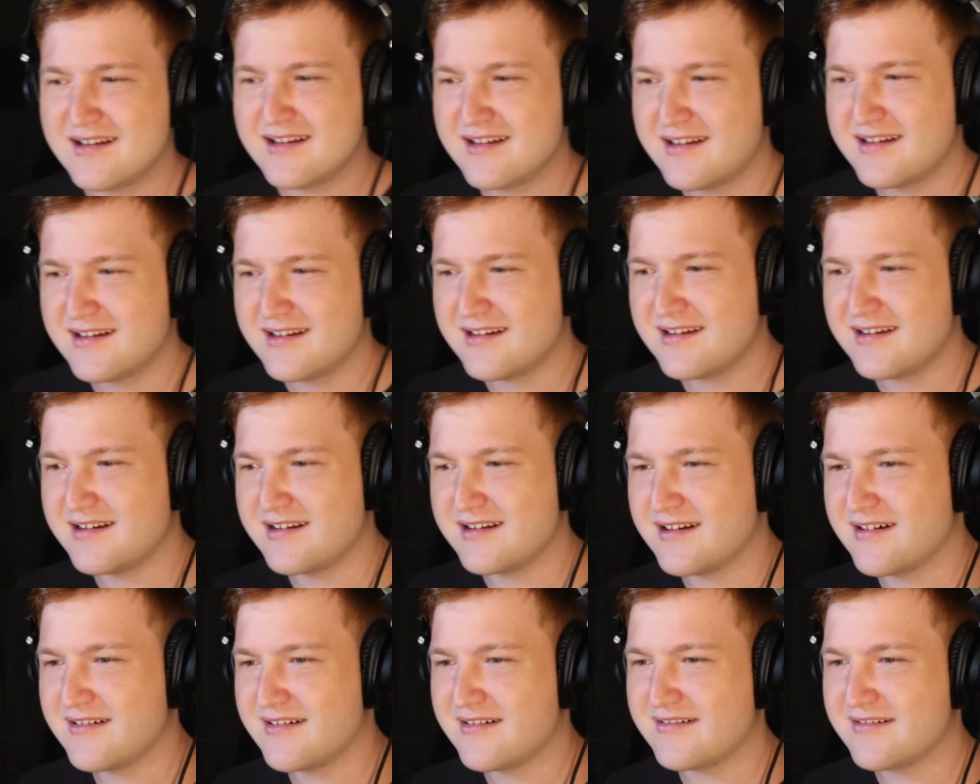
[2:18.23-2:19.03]
You
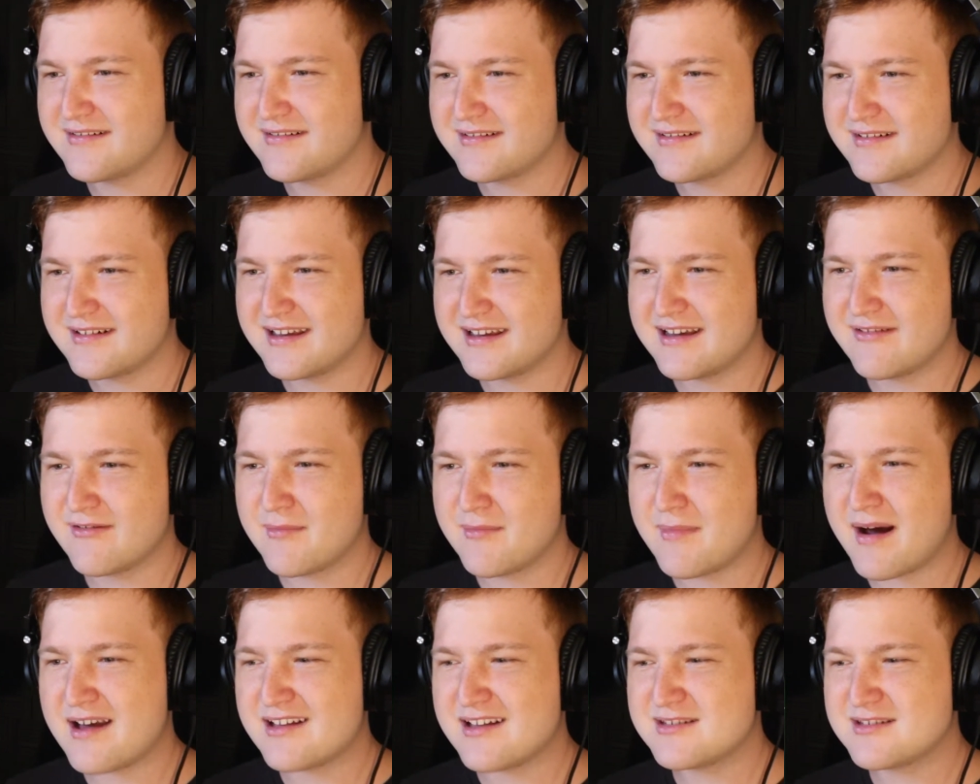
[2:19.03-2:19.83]
know, it
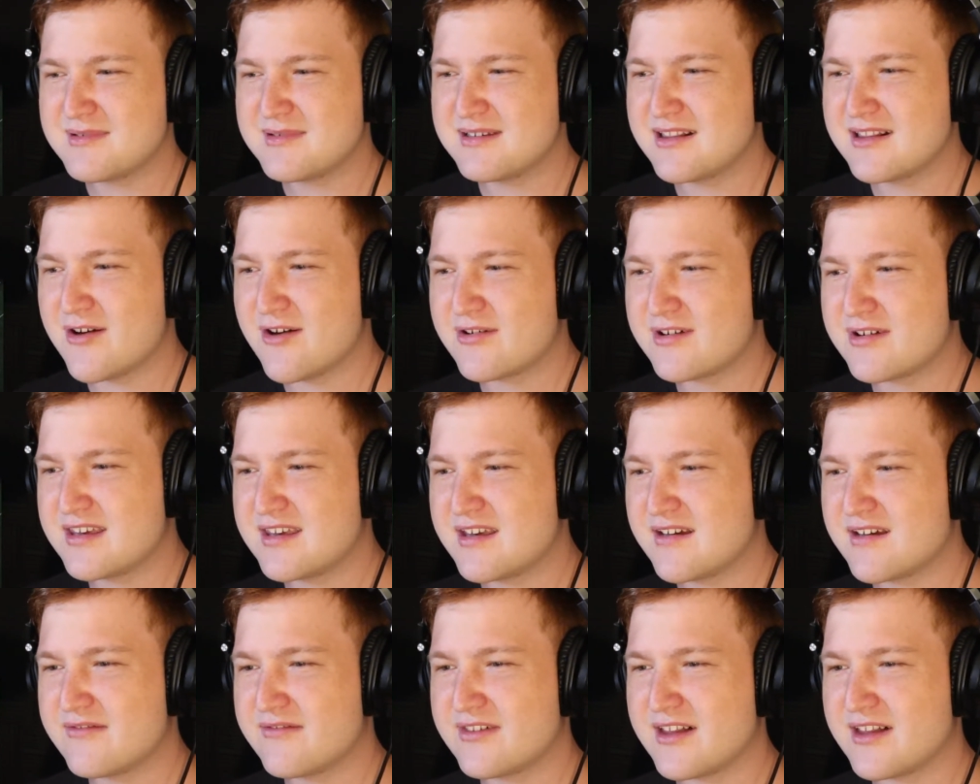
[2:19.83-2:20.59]
reminds me low-key of